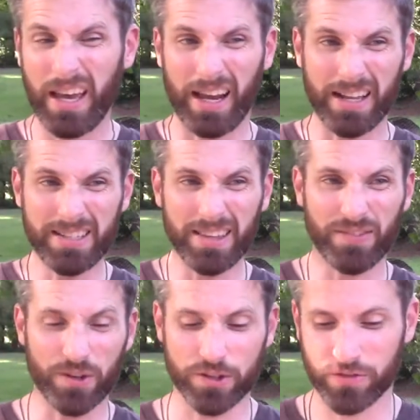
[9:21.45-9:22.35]
and I'd say the
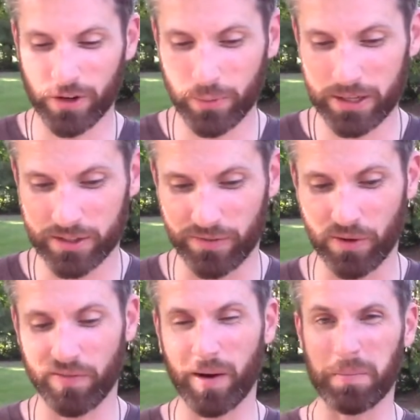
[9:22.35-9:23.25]
first 3 weeks of
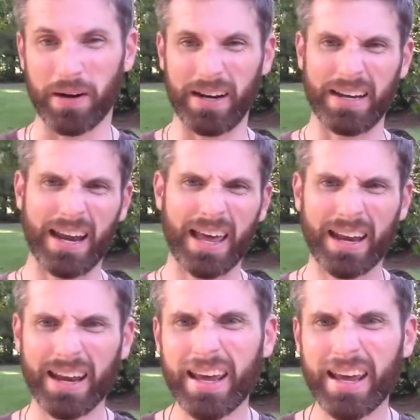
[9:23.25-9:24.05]
November. And then